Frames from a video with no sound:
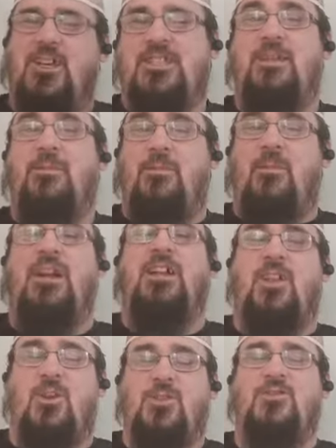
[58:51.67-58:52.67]
because some of my
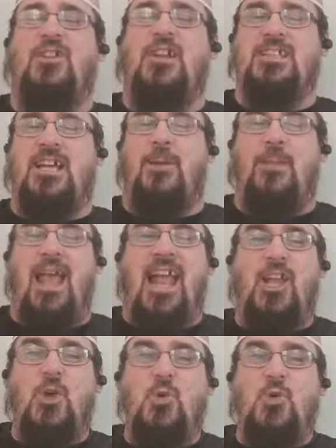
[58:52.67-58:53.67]
close friends are
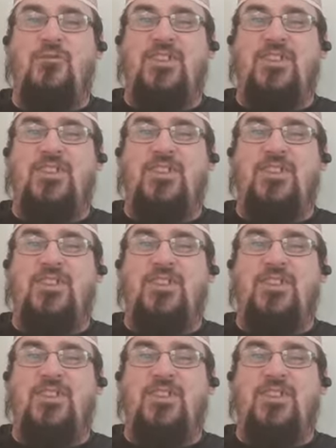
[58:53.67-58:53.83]
Mancunians